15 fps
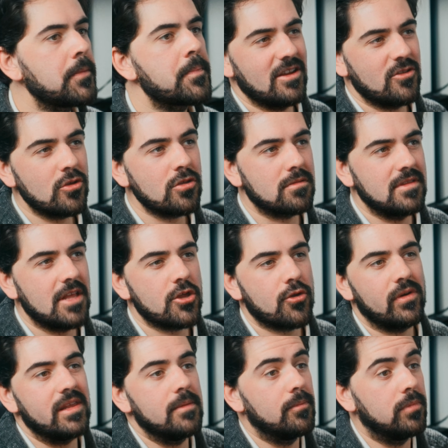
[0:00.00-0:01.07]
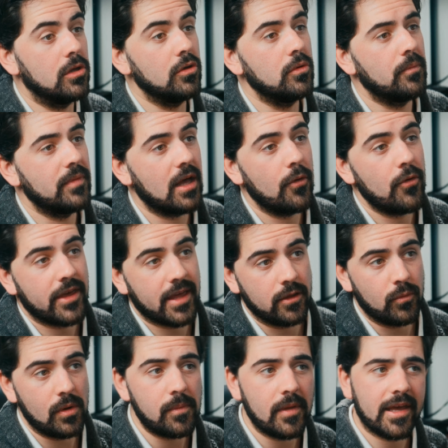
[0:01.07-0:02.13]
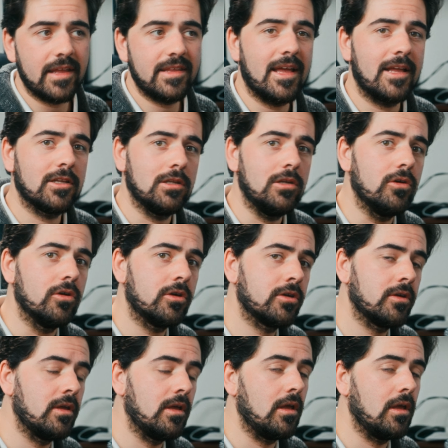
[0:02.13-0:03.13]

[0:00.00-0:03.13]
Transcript: They just naturally bloom. Now you can replicate that look